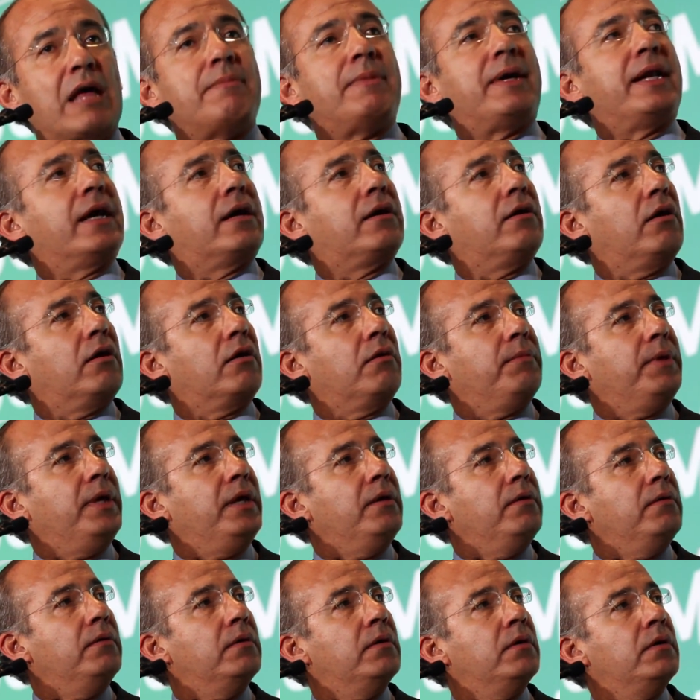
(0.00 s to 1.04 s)

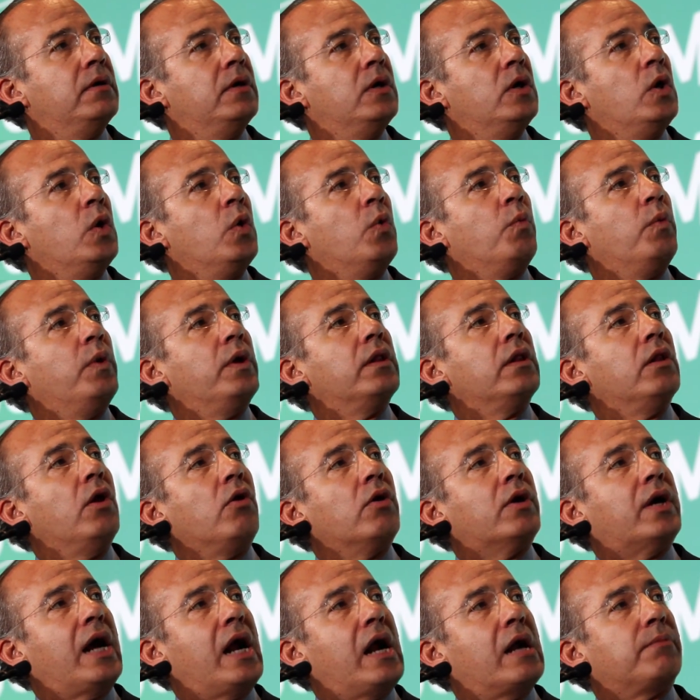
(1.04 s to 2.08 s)
economy with low
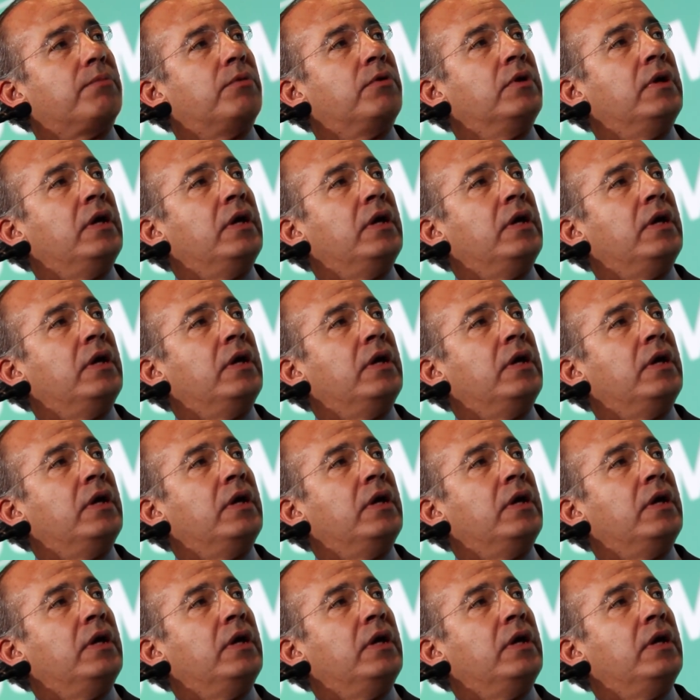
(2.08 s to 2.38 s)
carbon